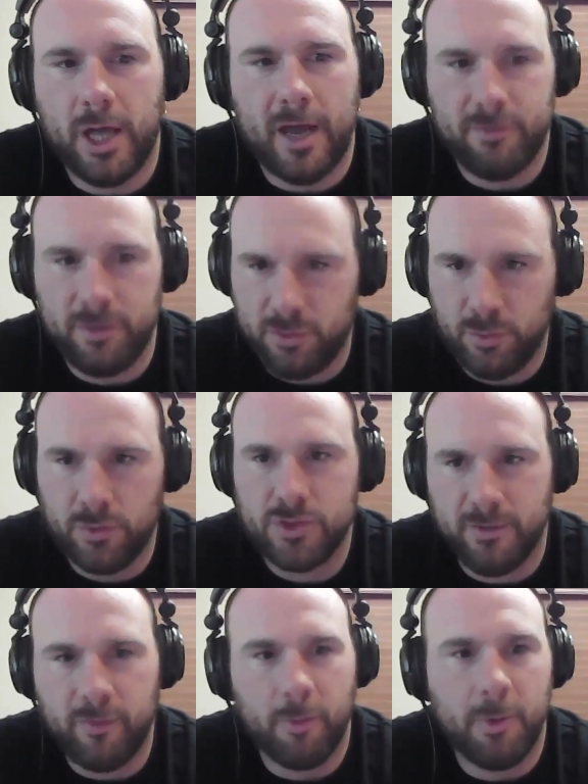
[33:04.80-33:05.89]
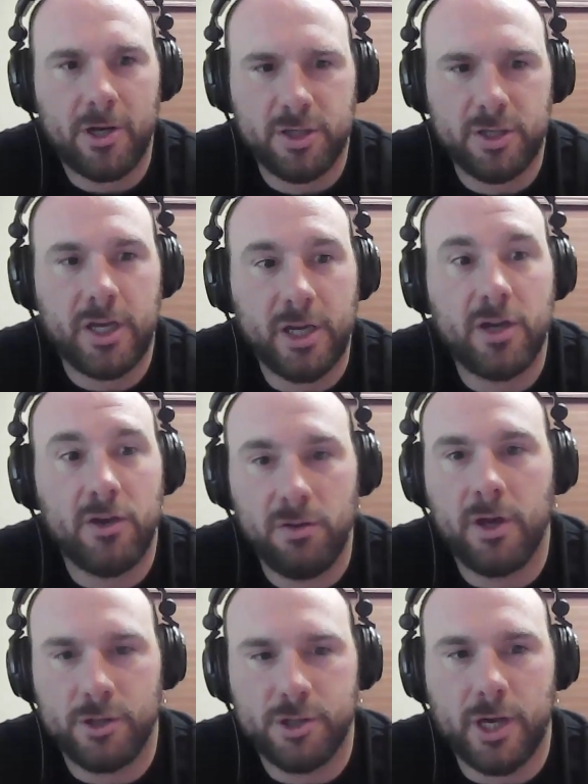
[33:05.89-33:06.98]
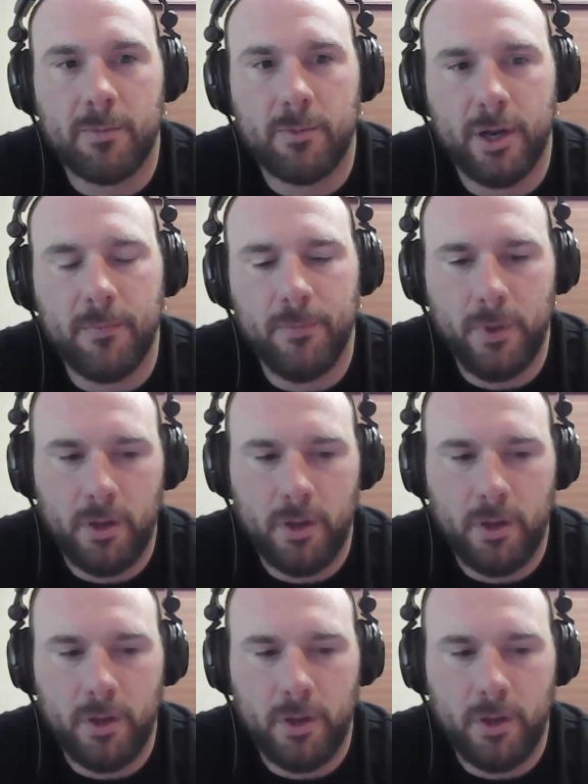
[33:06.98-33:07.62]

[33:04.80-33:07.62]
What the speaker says: have the tools and information they need to do their job, right?